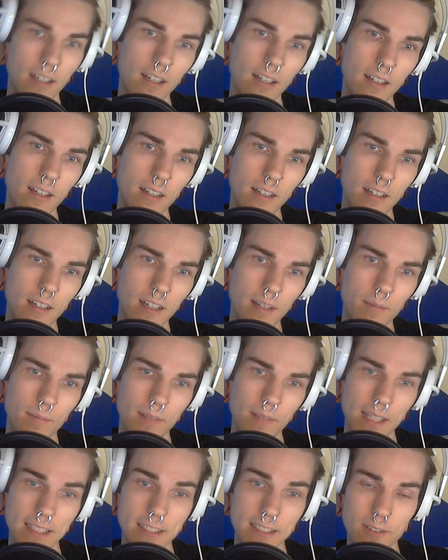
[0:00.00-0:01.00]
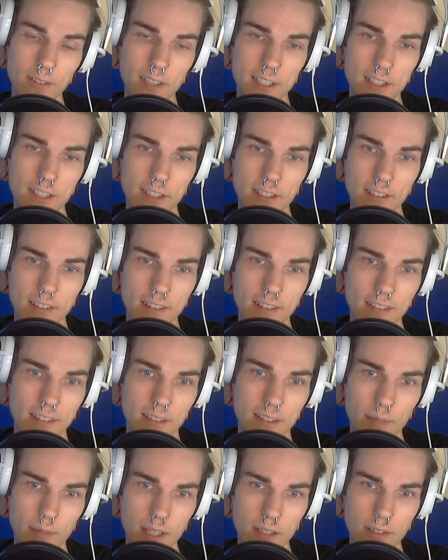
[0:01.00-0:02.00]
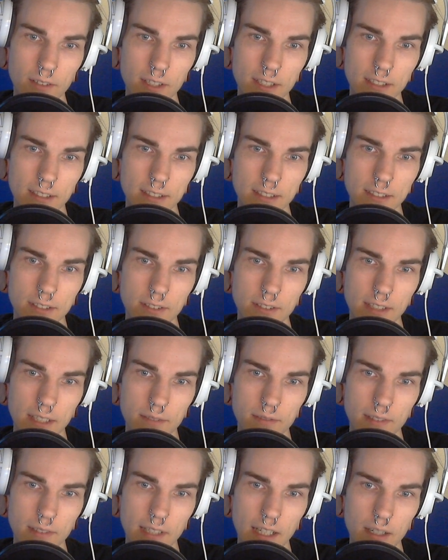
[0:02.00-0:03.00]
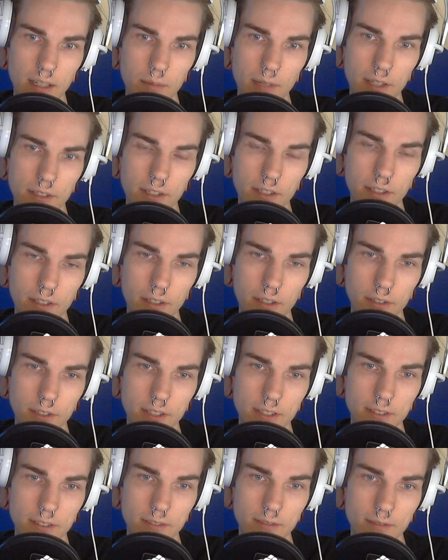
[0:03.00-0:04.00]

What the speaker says: Last question. My question is, do you even care about your nose?